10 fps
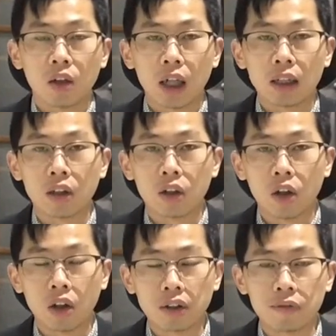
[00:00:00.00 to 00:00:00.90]
either the
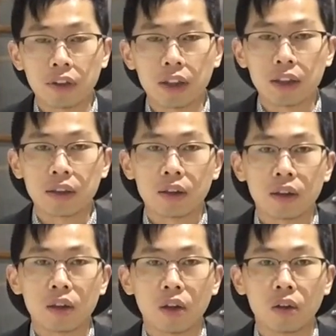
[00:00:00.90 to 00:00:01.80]
hot feeling
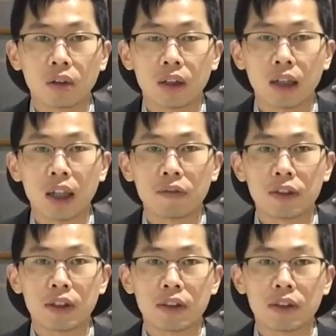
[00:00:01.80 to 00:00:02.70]
or the
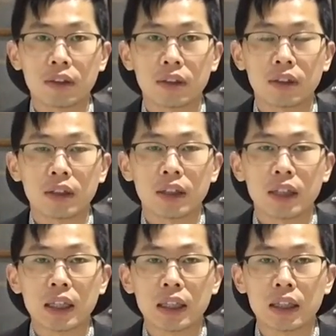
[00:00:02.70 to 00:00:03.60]
heaviness
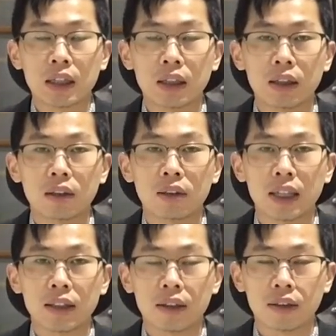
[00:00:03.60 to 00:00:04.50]
in the
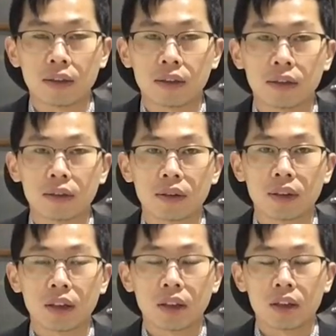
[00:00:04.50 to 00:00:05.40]
anus.
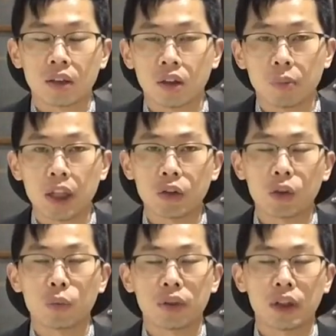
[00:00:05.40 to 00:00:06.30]
So the
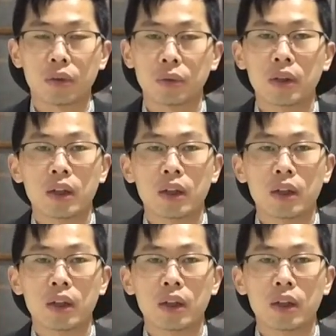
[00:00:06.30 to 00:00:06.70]
patient will tell you